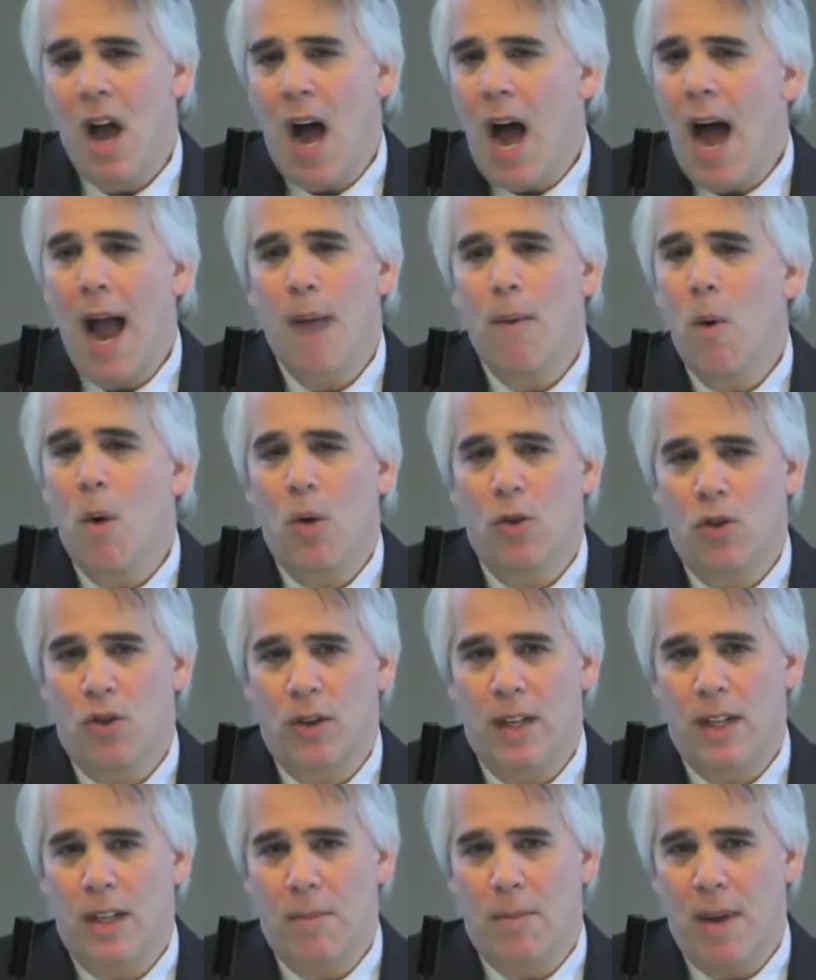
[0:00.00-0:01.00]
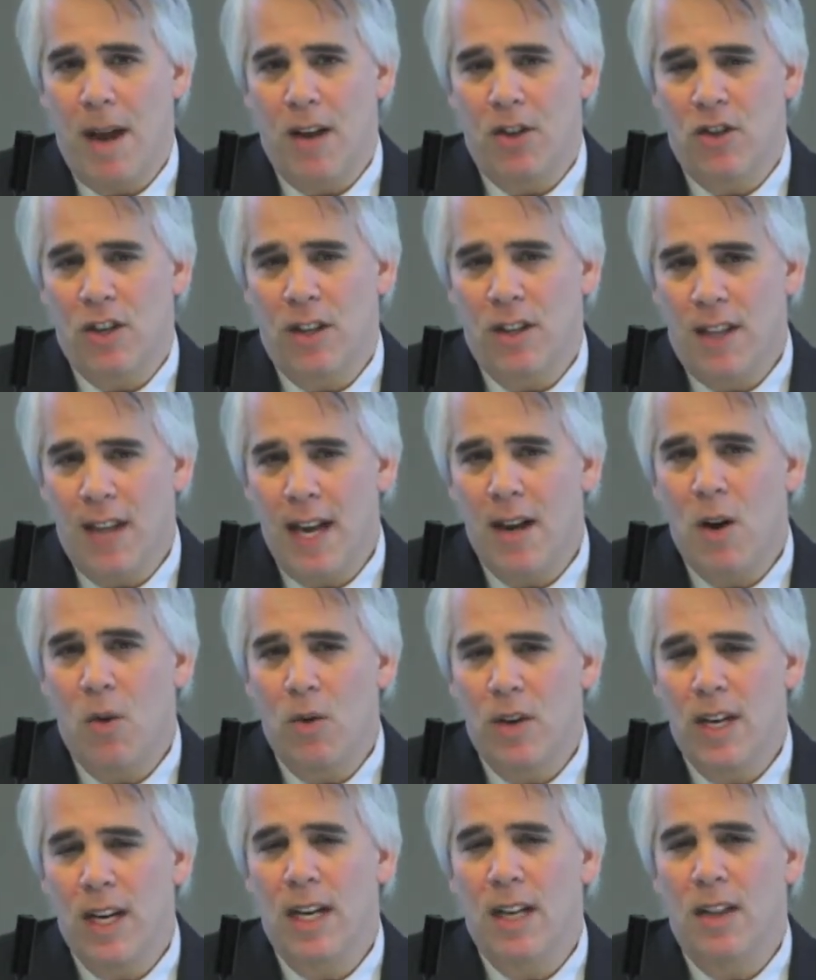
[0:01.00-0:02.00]
I won't treat the patient. They
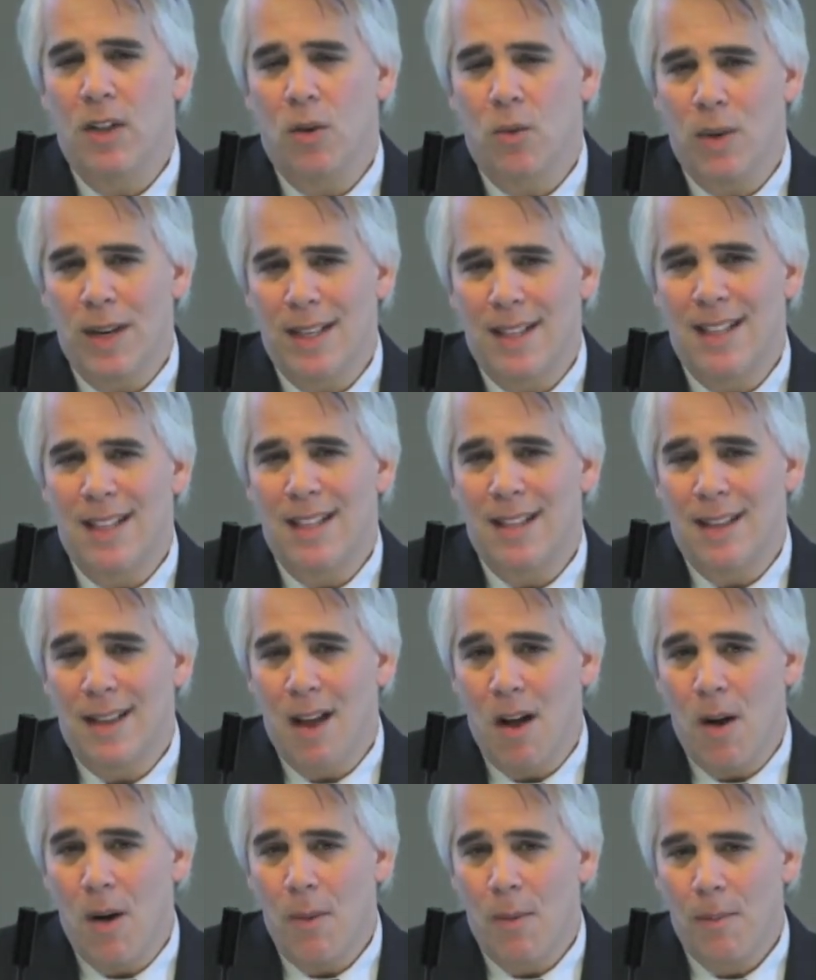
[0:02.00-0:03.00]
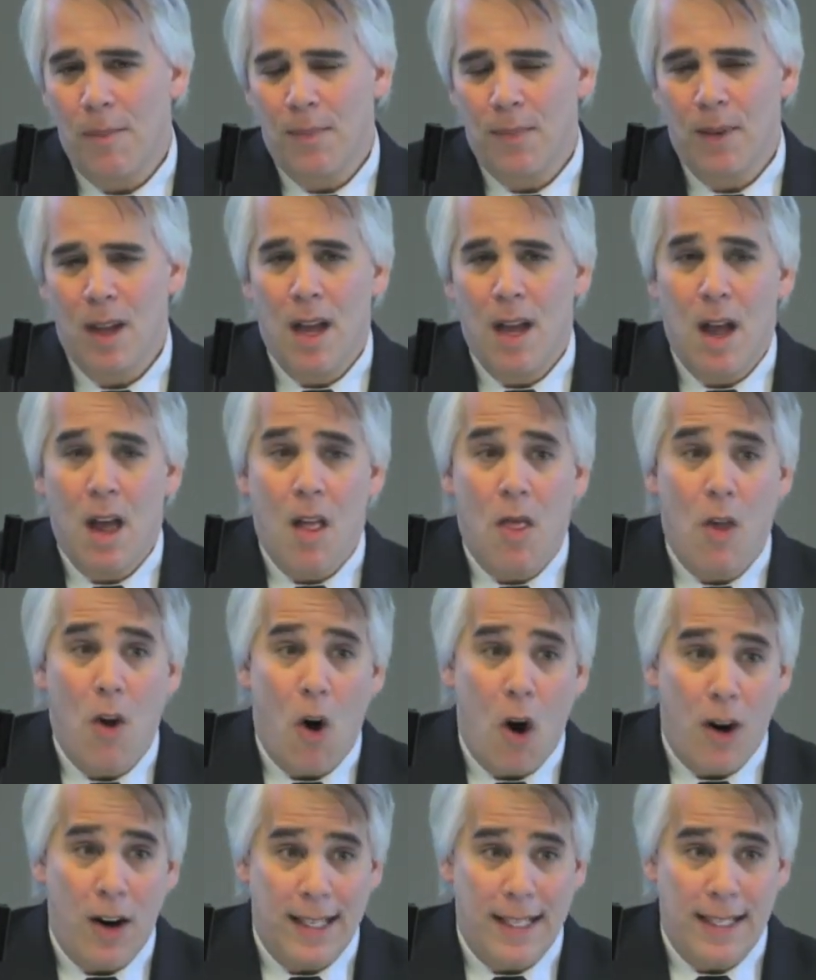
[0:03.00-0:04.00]
don't need it. The risk is low.
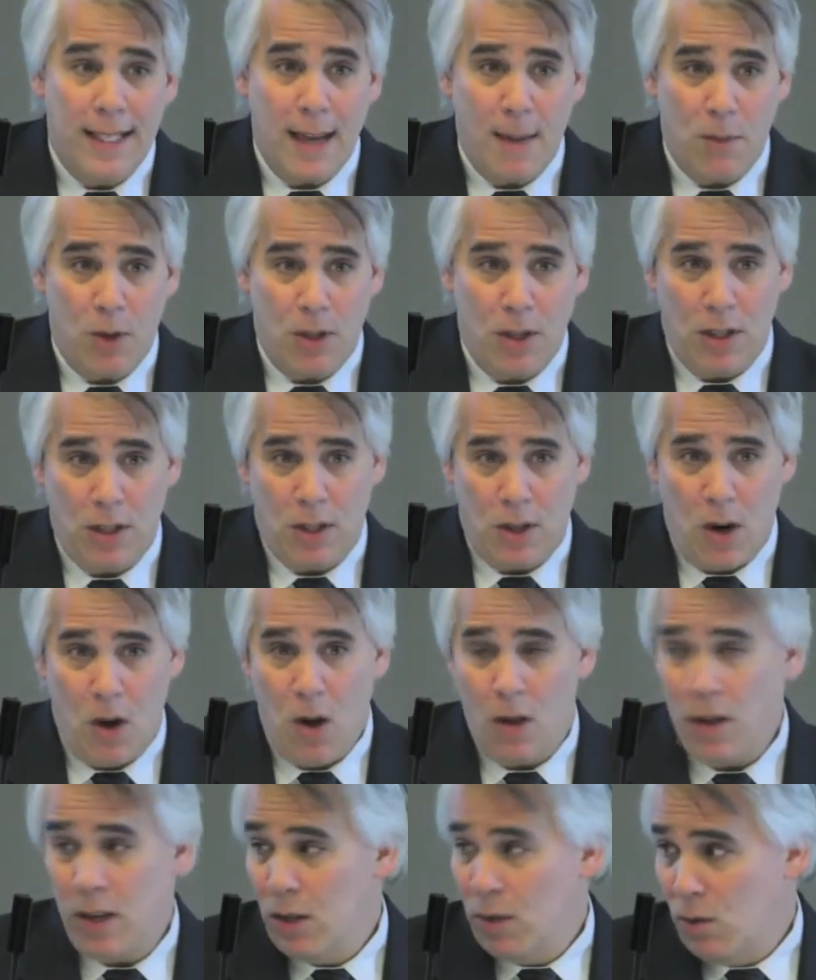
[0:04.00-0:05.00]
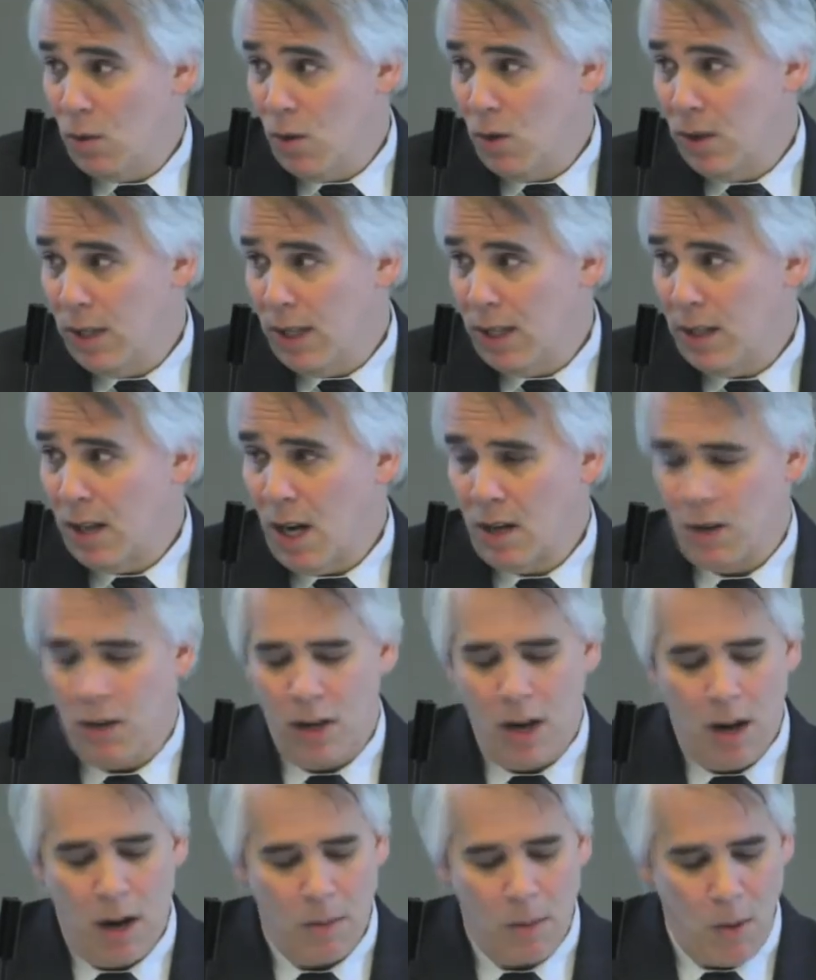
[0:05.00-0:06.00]
There are exceptions to all these rules, as Dr.
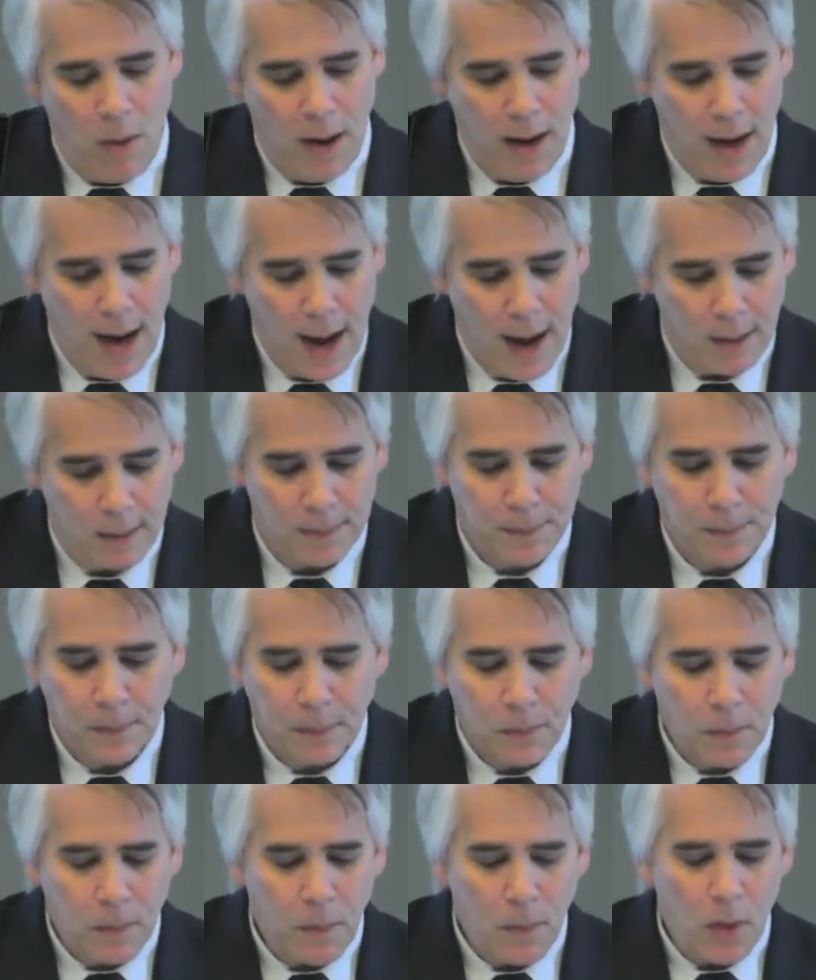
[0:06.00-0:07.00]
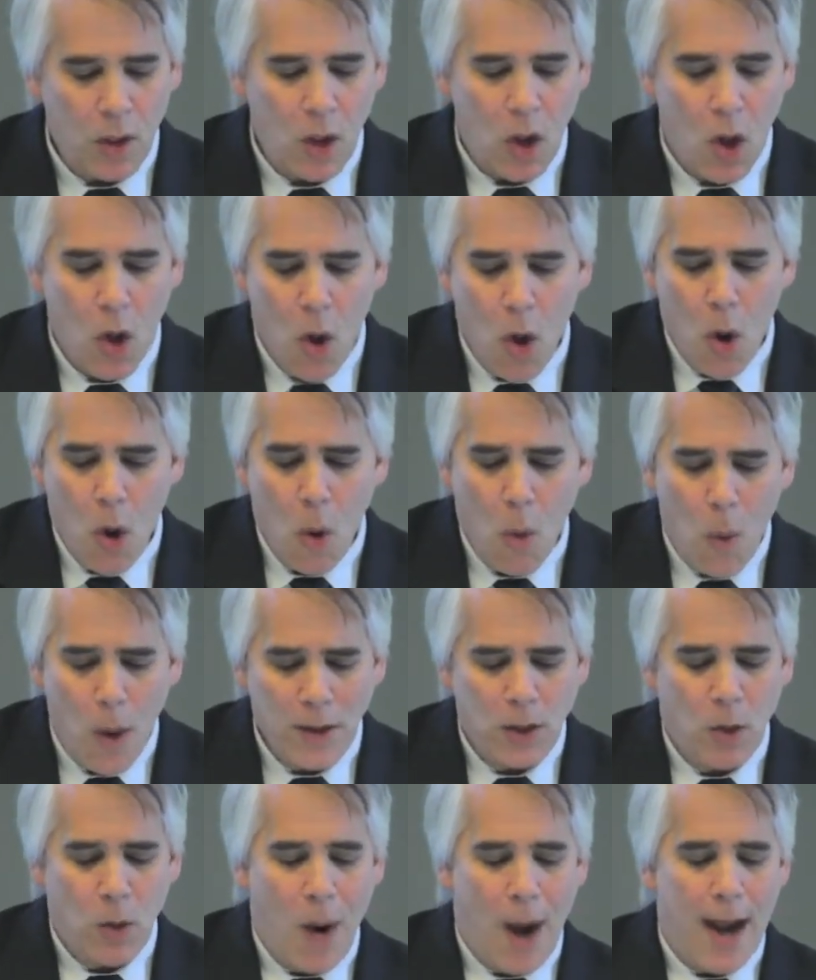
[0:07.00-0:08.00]
Young pointed out.
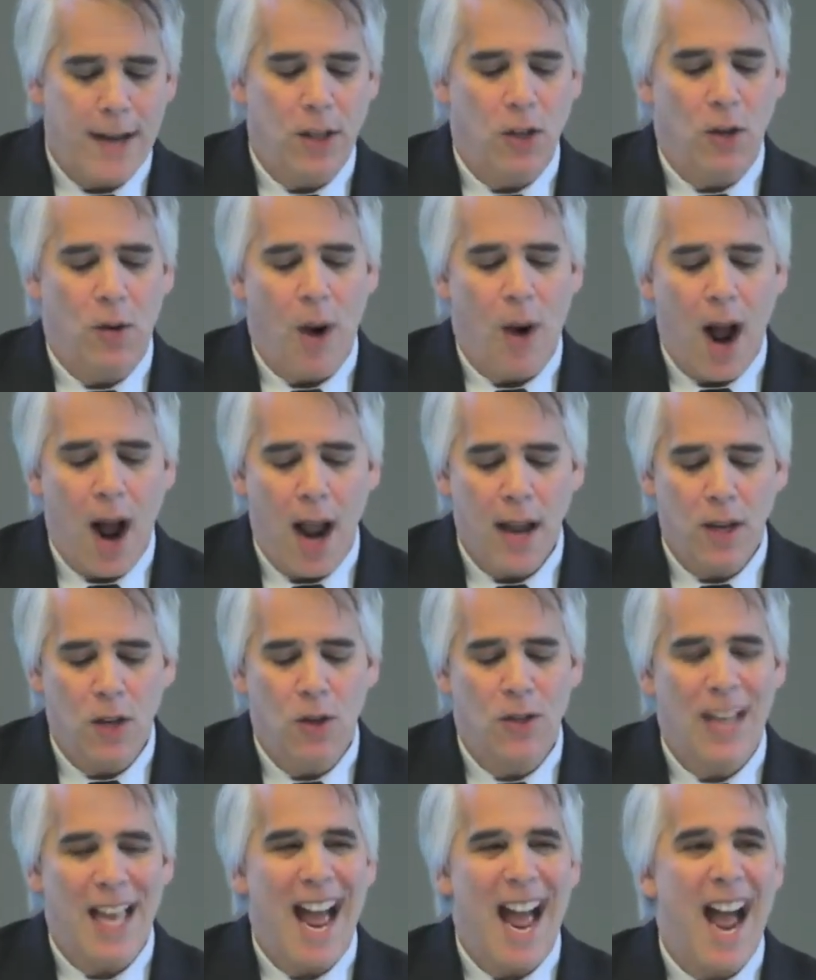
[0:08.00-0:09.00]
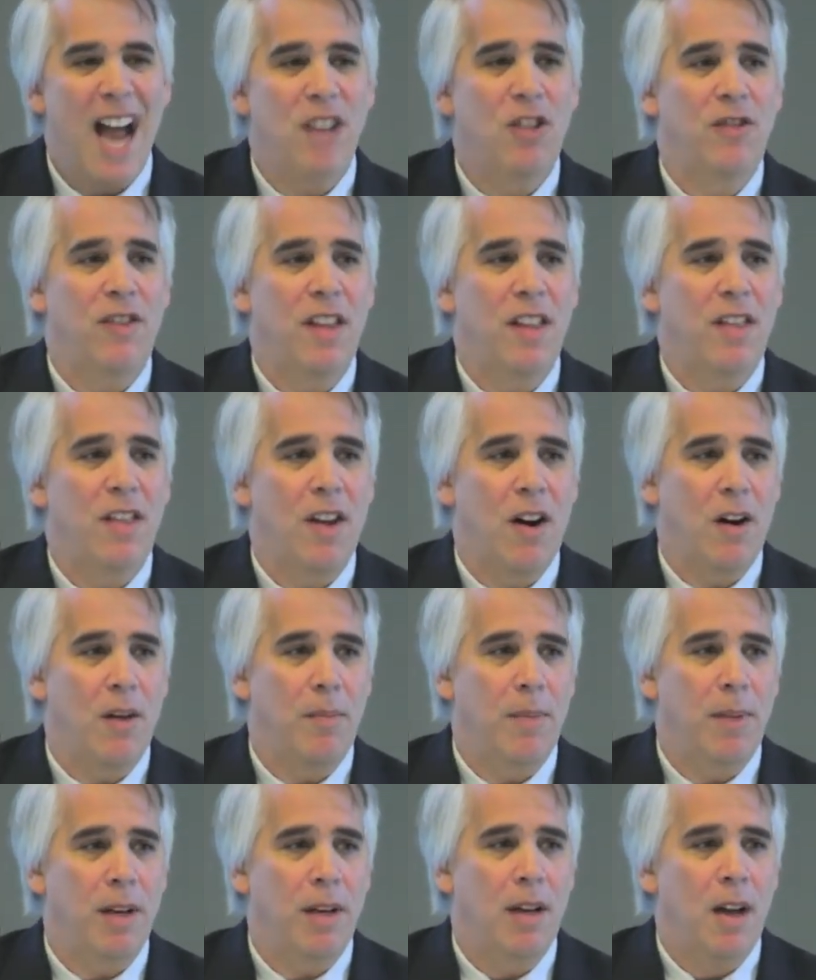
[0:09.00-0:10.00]
What do? I use adjuvant
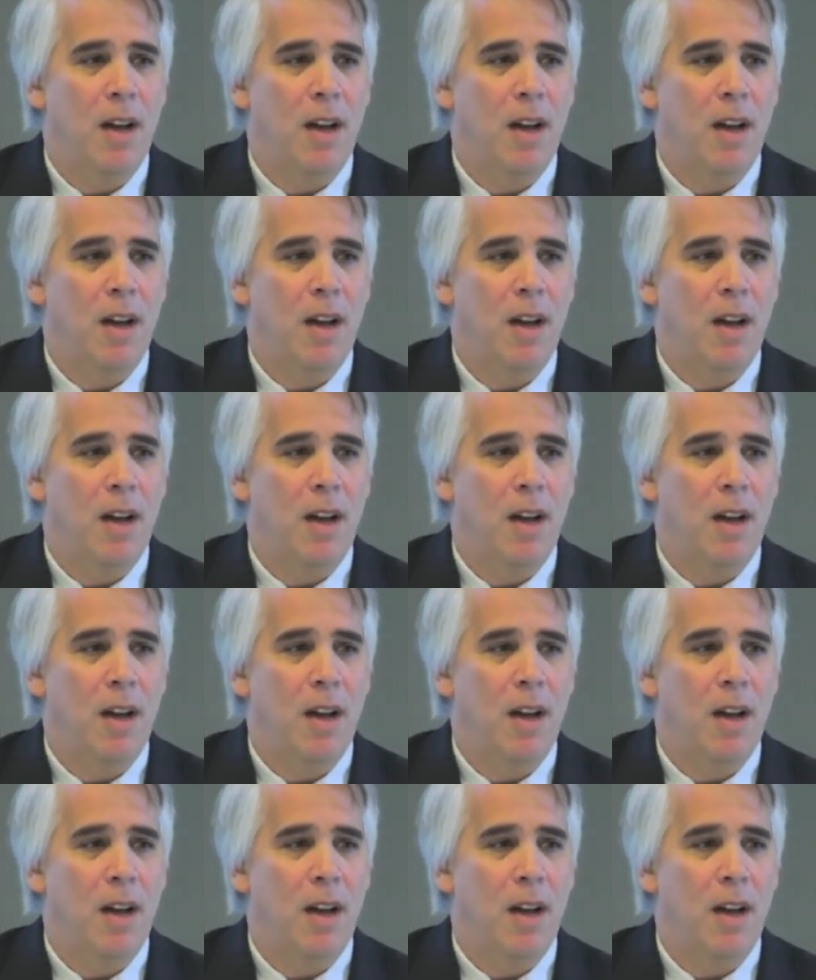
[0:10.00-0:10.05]
therapy.